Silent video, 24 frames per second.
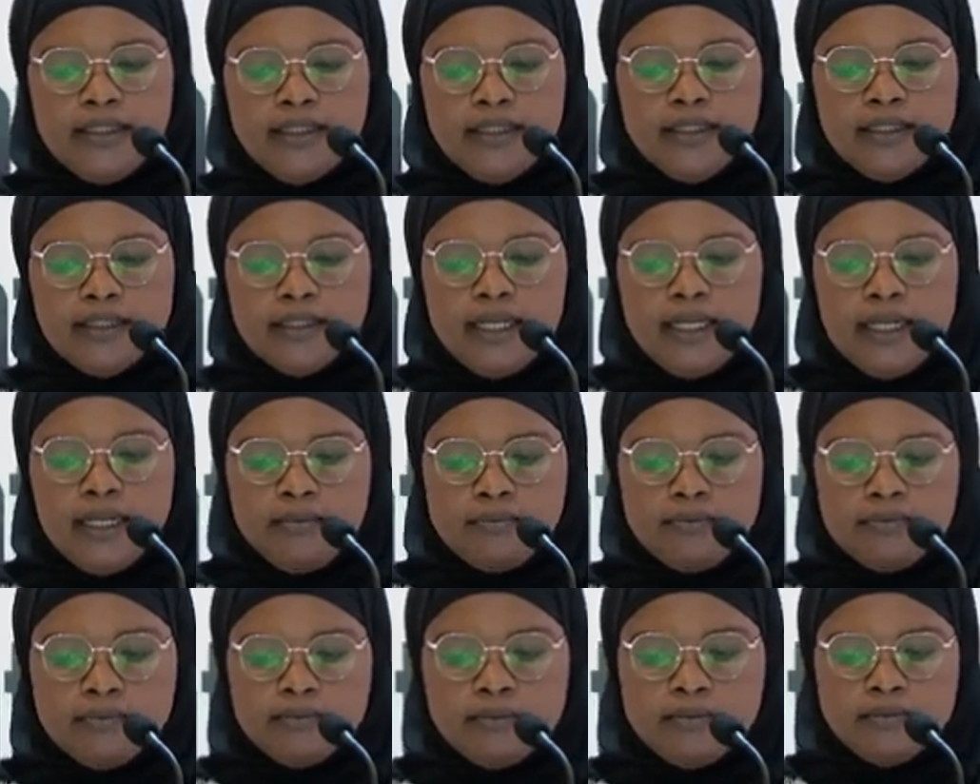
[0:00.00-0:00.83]
this
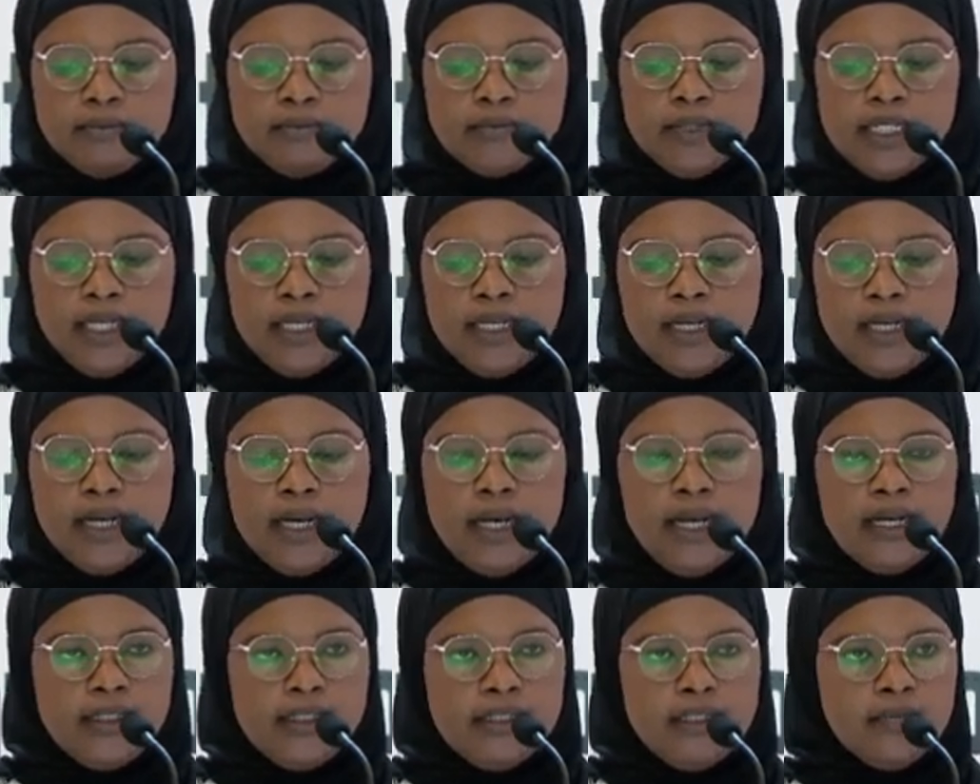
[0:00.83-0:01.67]

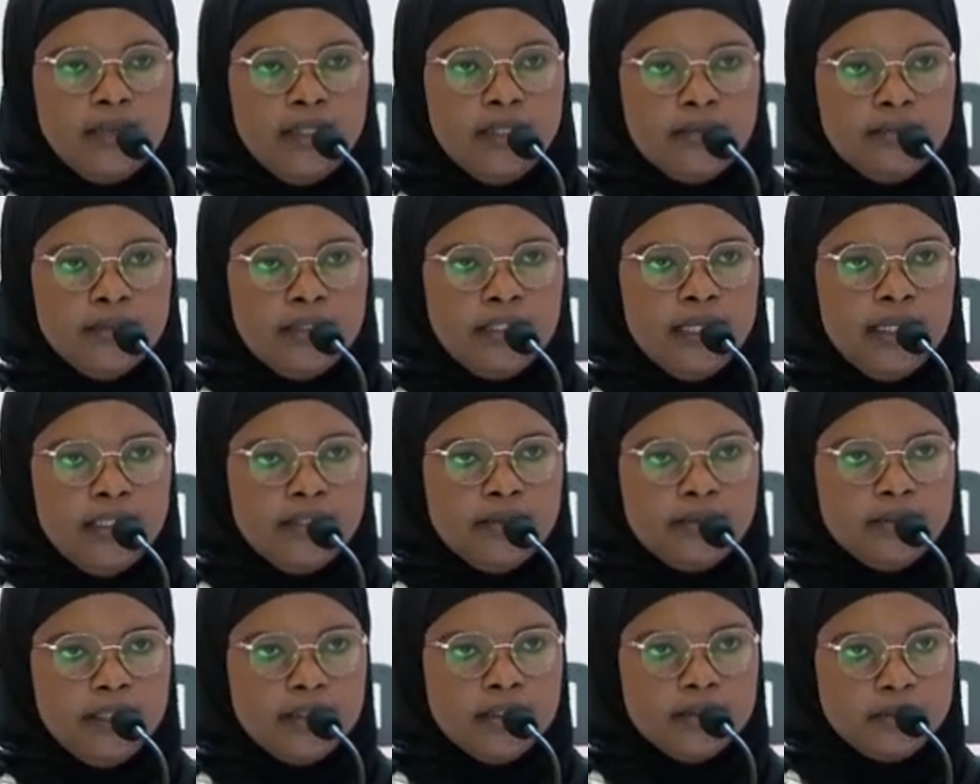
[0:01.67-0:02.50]
agreement with
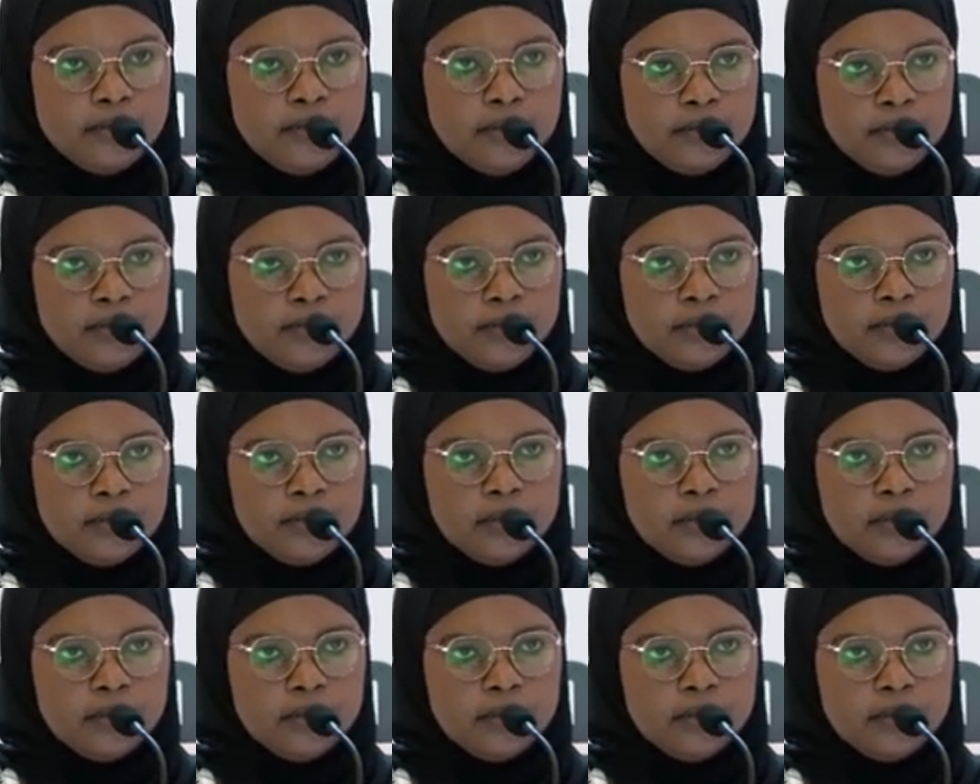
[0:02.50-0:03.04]
Aliu Danso,